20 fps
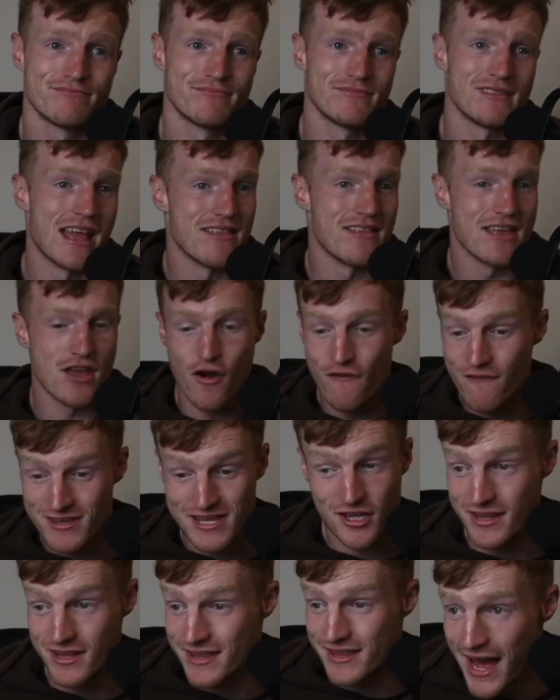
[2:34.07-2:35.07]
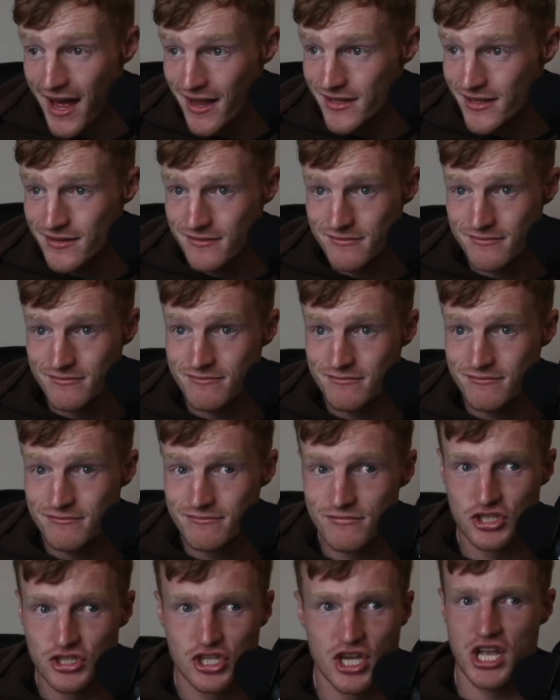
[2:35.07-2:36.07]
Now, they obviously got the talent,
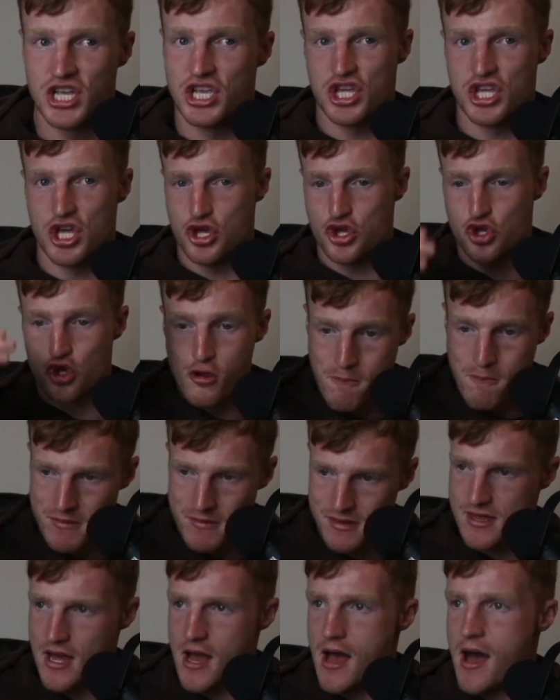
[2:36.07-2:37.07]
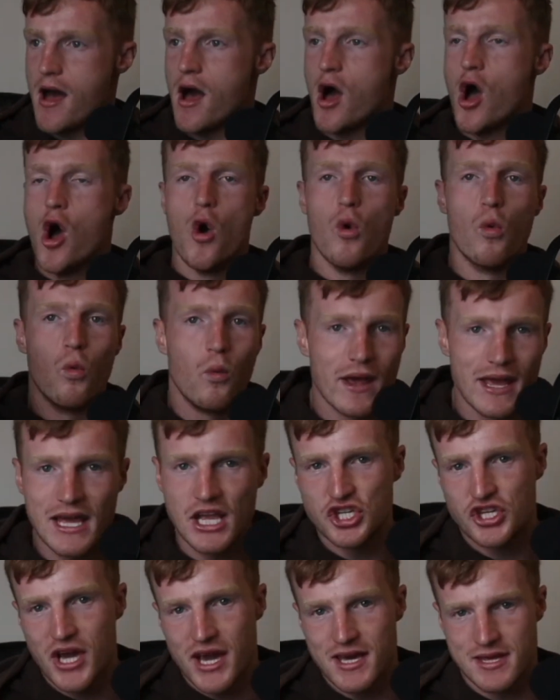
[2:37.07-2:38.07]
a superstar wing
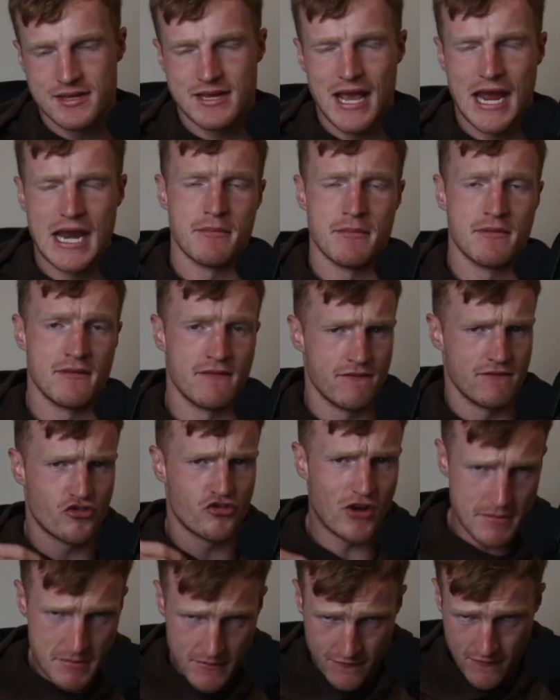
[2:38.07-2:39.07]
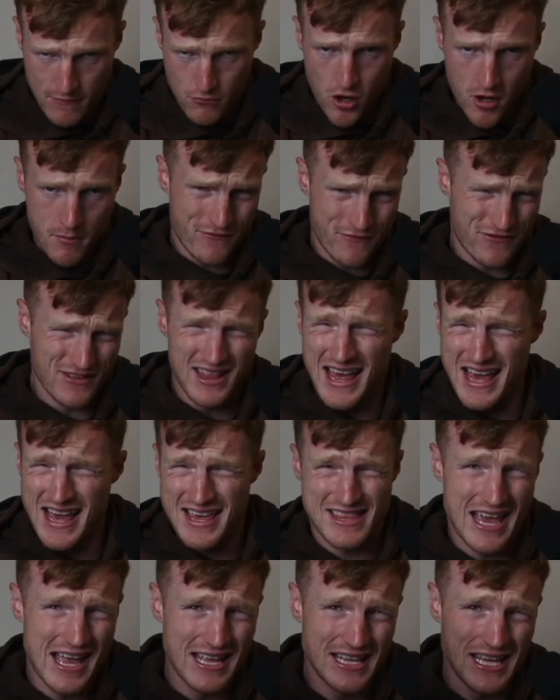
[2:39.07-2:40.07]
in Jason Tatum. And correct me if I'm wrong, but for the
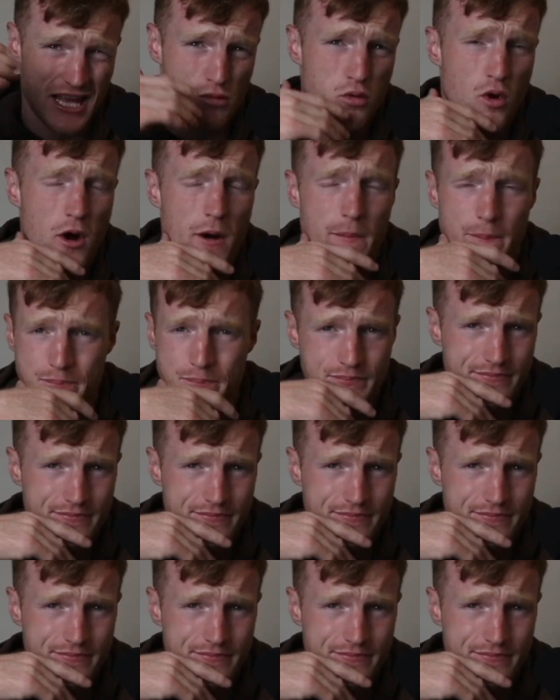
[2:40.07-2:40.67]
last 10 years, what?